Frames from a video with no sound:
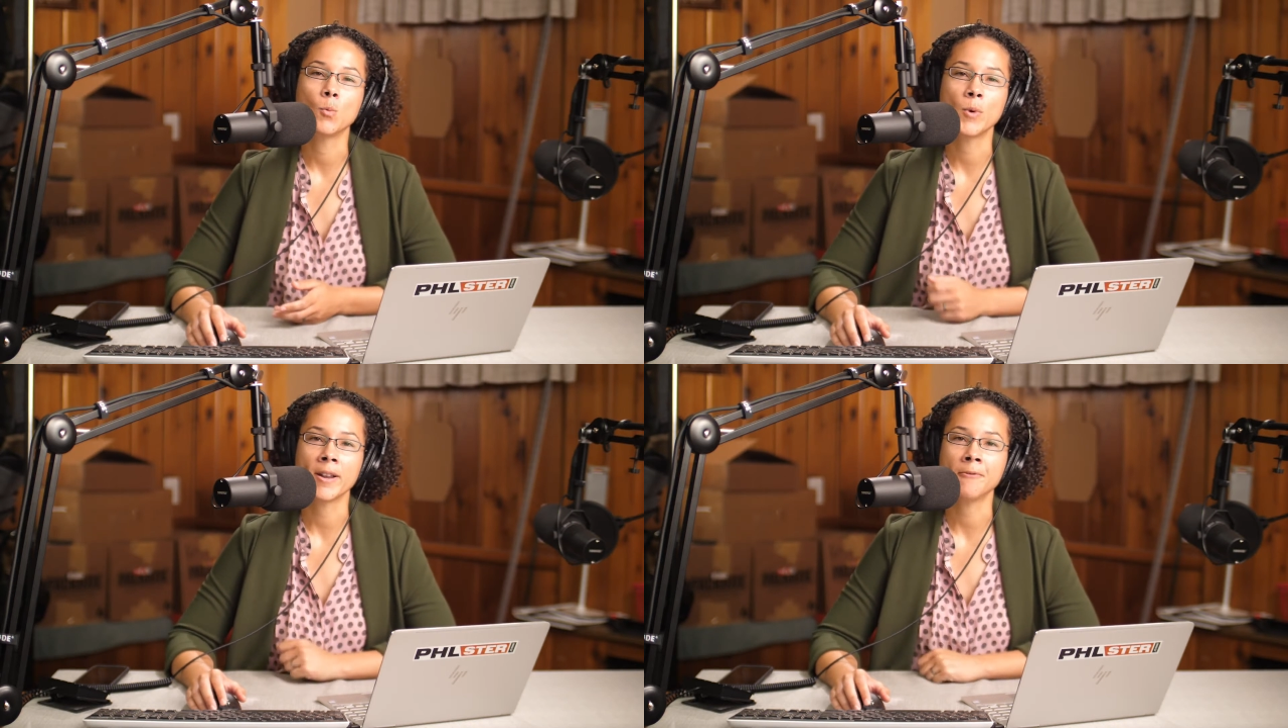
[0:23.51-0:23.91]

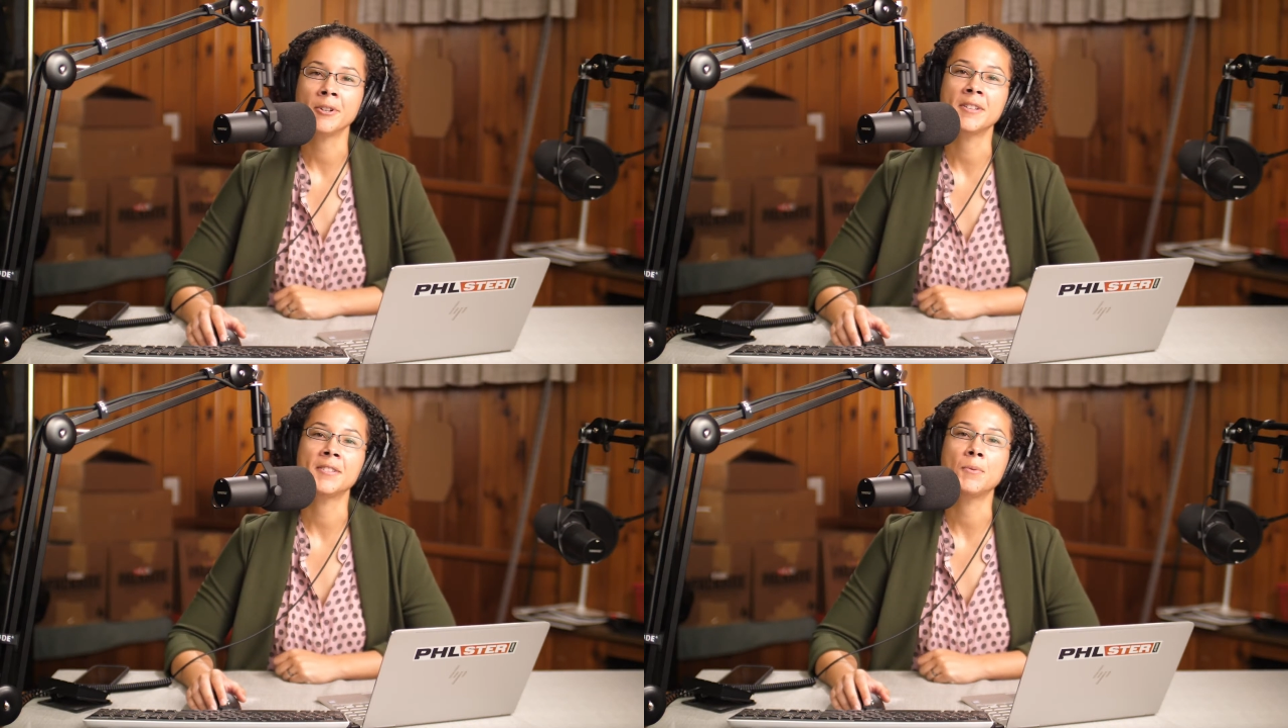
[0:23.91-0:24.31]
whatever
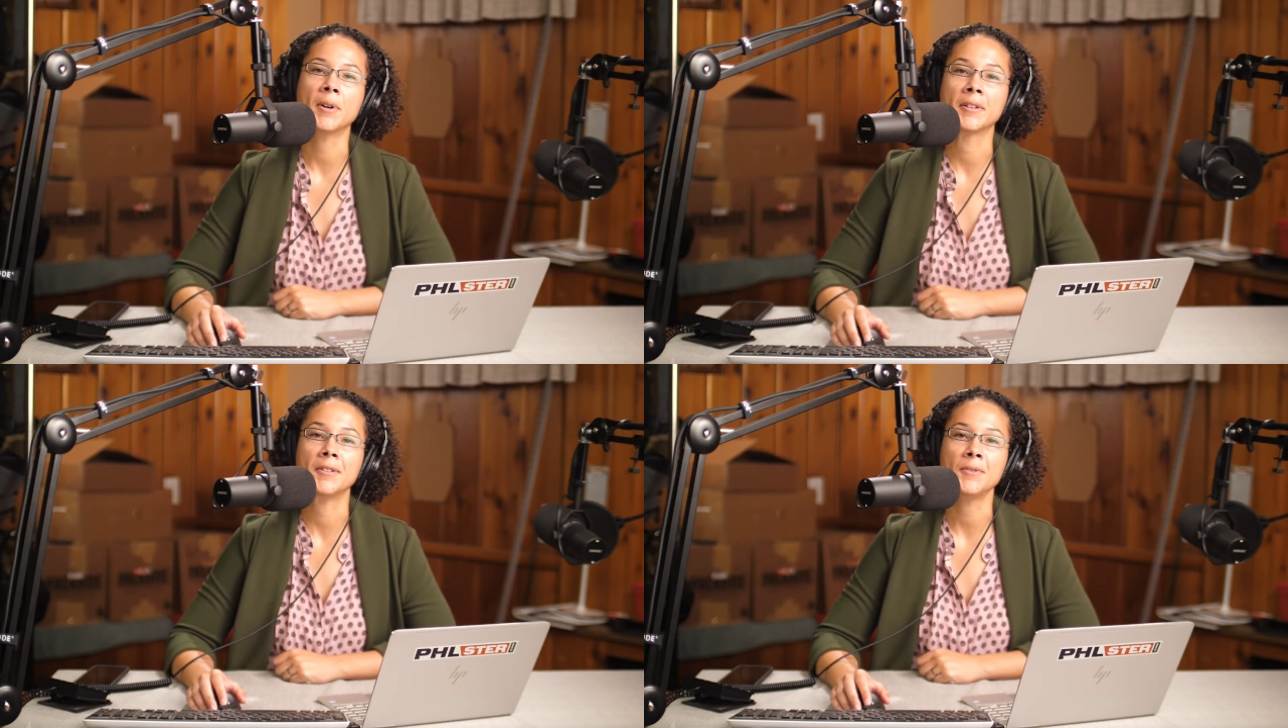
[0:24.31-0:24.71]
it is you
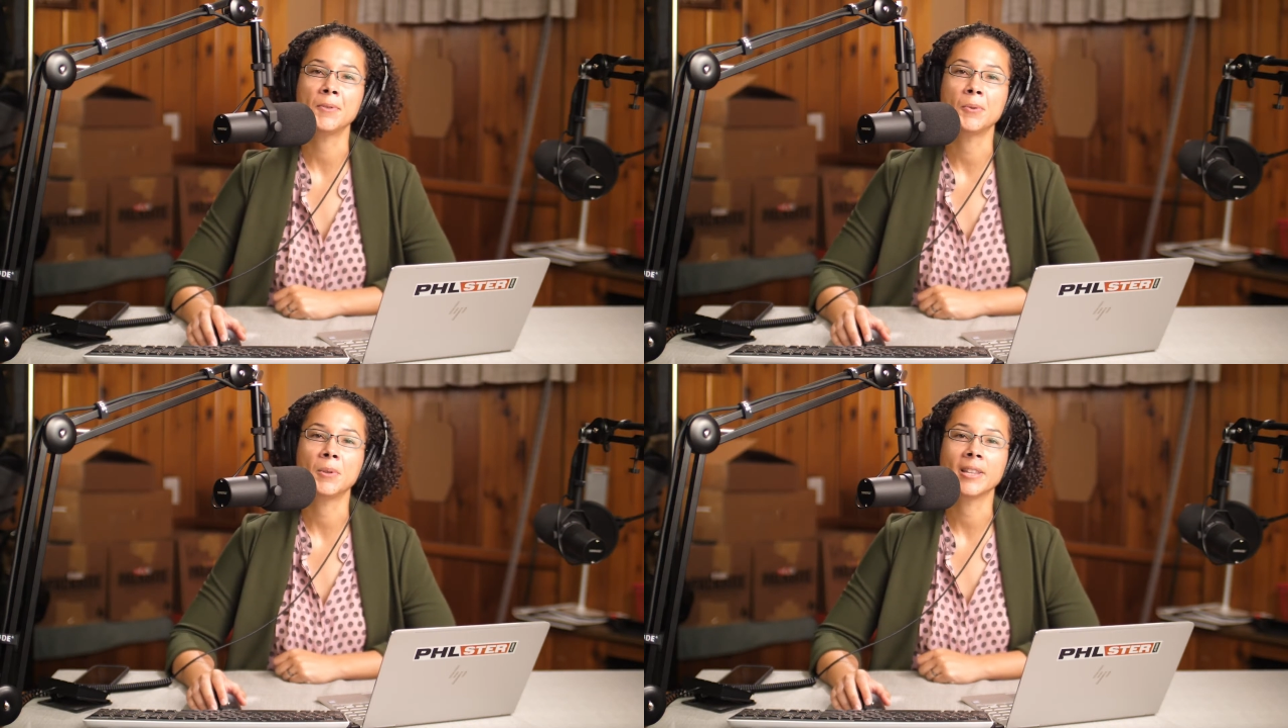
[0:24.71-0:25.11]
want to
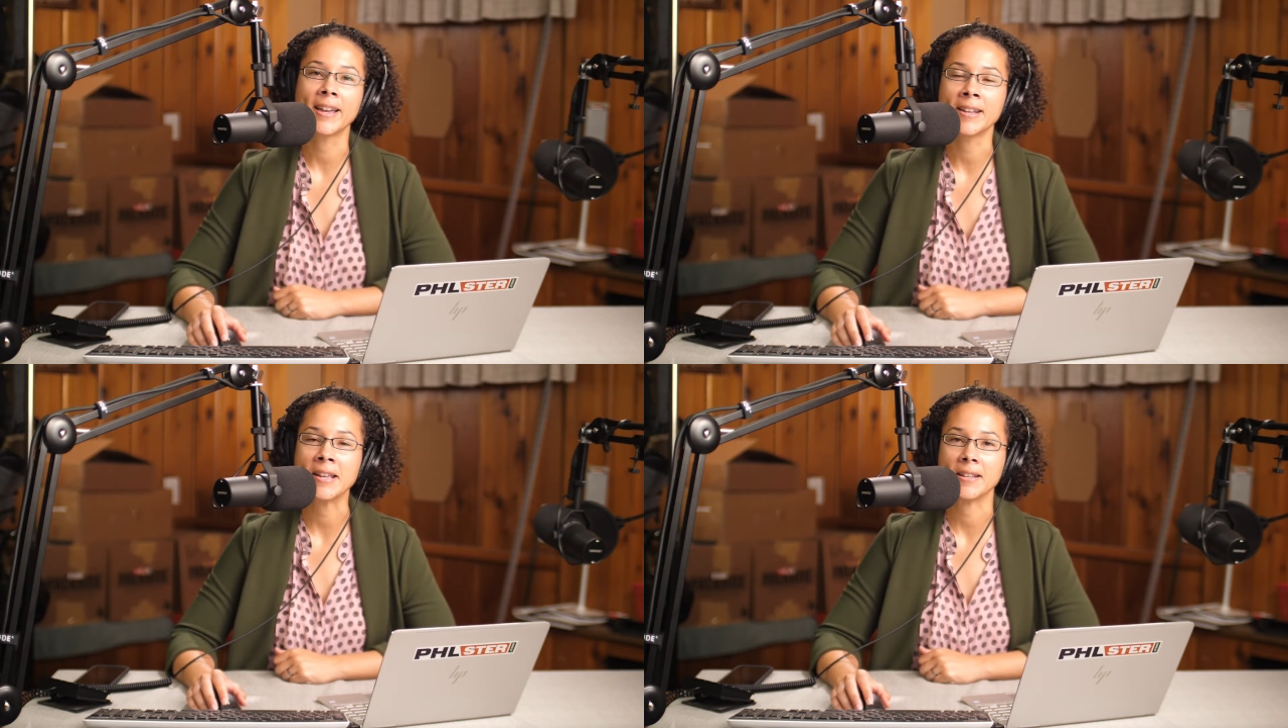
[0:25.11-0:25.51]
do,
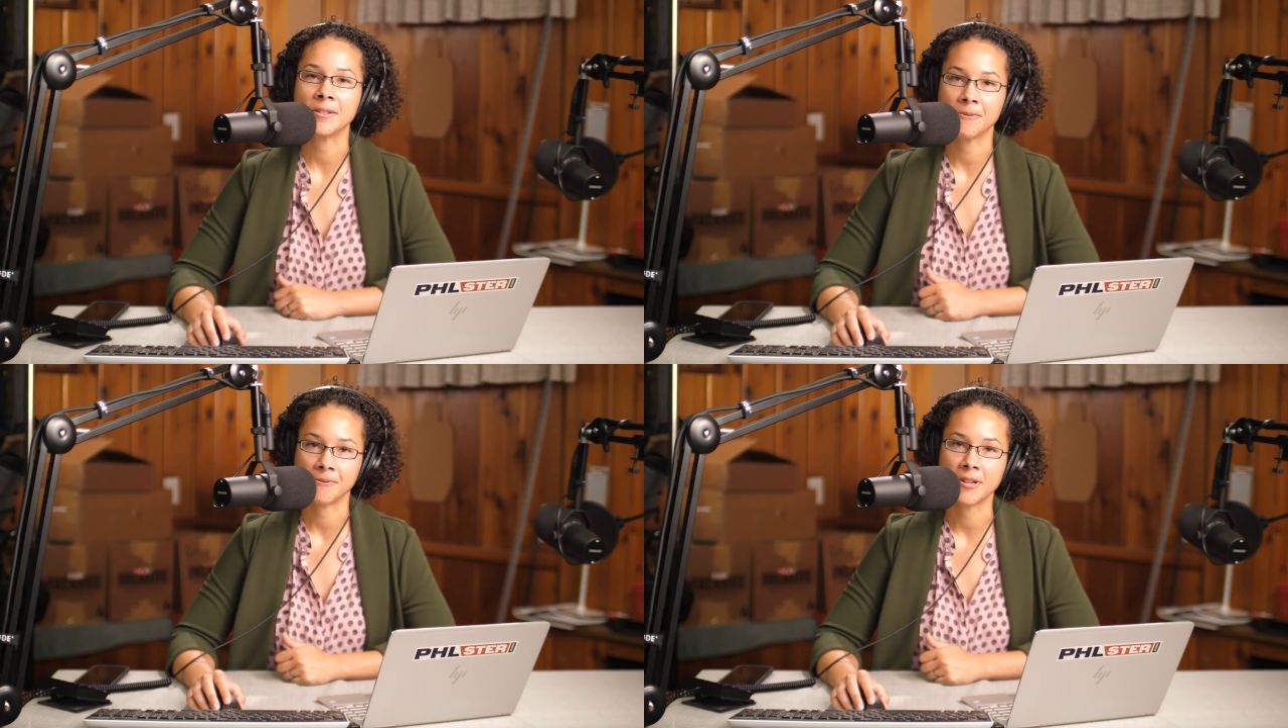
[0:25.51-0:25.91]
lighting
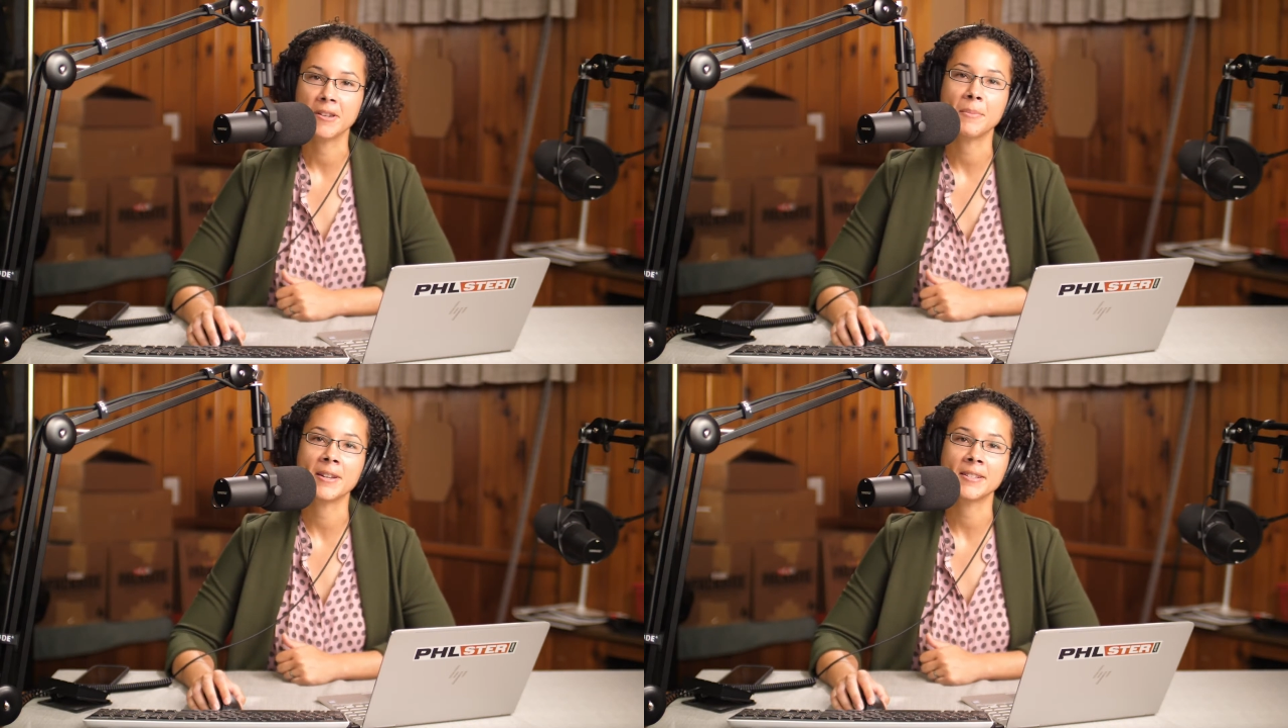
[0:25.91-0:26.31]
is
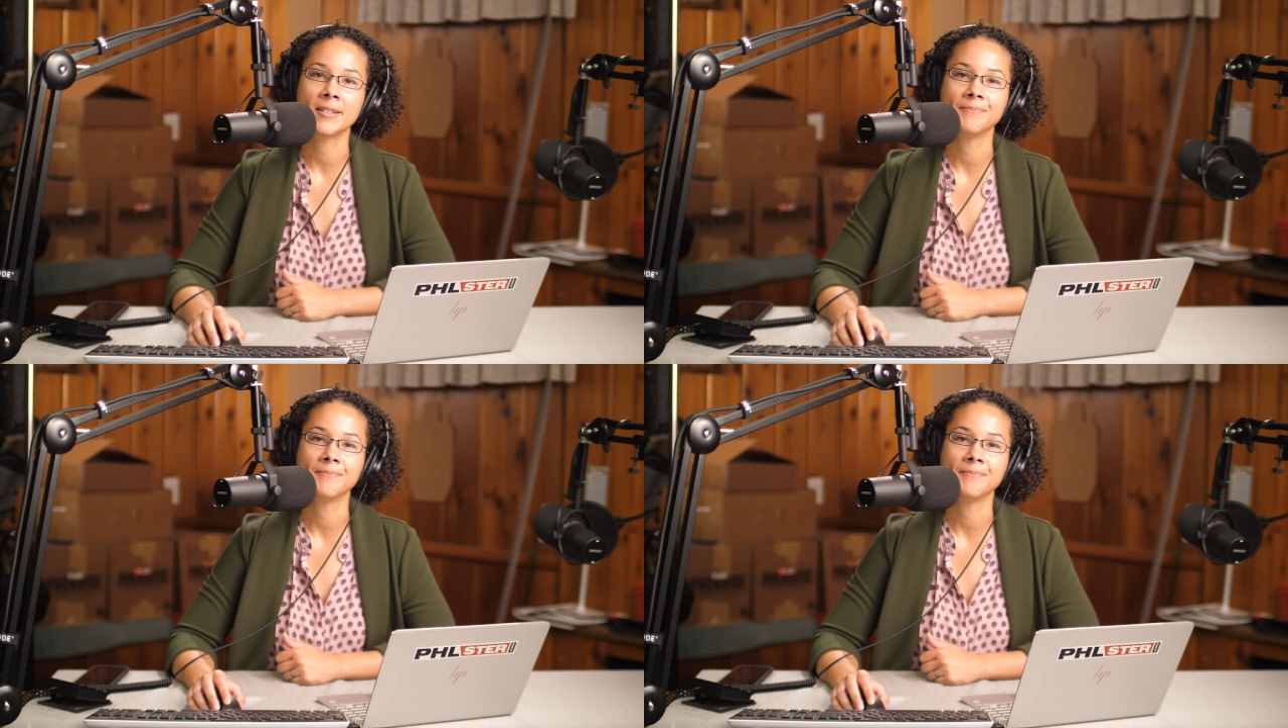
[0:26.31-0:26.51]
fundamental.